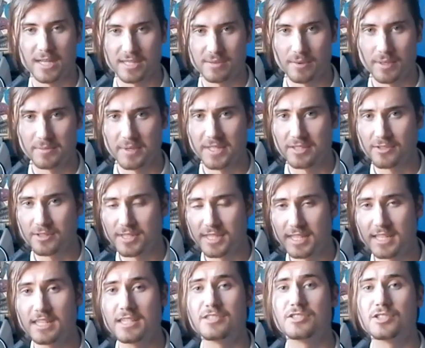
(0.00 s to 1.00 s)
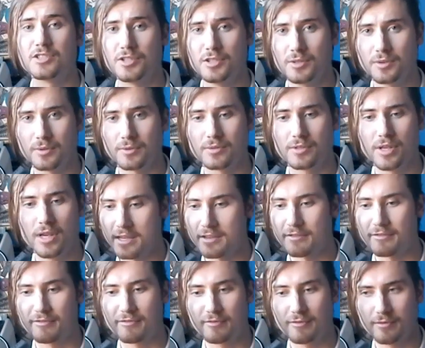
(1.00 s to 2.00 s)
possibly be interested in is huge.
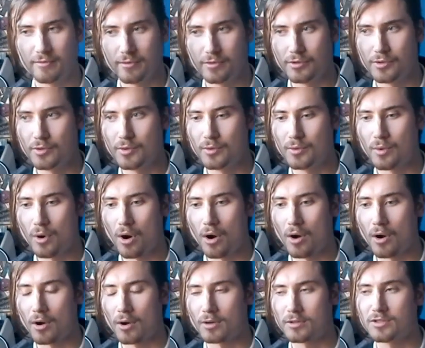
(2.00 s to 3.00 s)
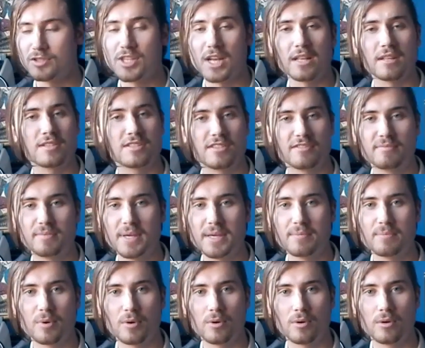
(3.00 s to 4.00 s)
If you are jealous of
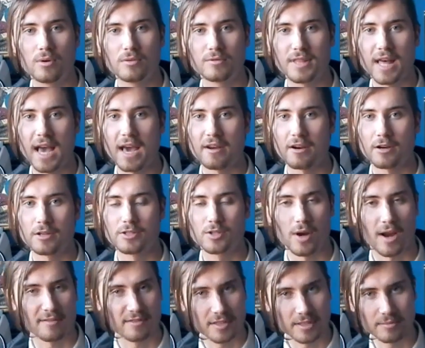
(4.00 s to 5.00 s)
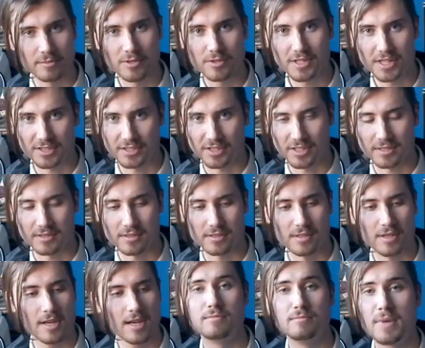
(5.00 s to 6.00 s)
people that are traveling
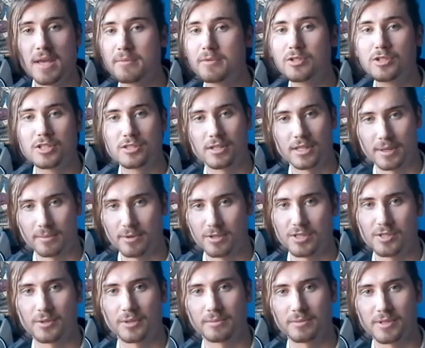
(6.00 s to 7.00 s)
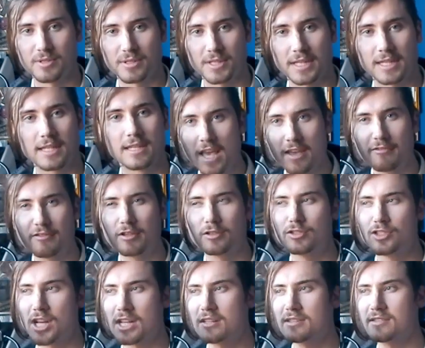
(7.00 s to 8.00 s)
musicians, maybe you should look at pursuing music. If you're
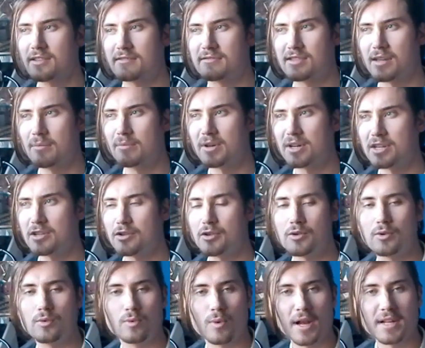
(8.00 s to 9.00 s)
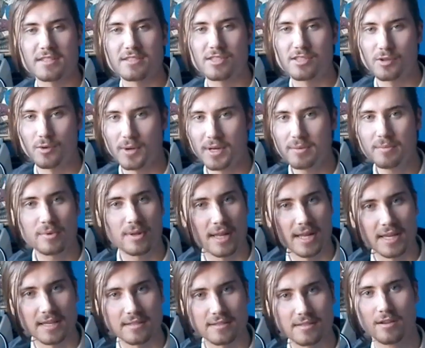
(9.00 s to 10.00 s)
jealous of somebody who writes
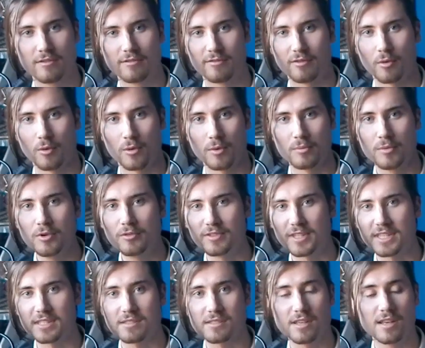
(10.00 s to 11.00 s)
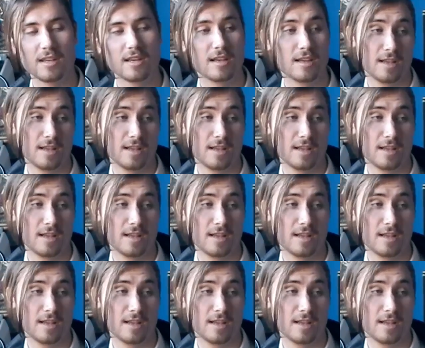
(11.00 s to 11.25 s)
screenplays for movies,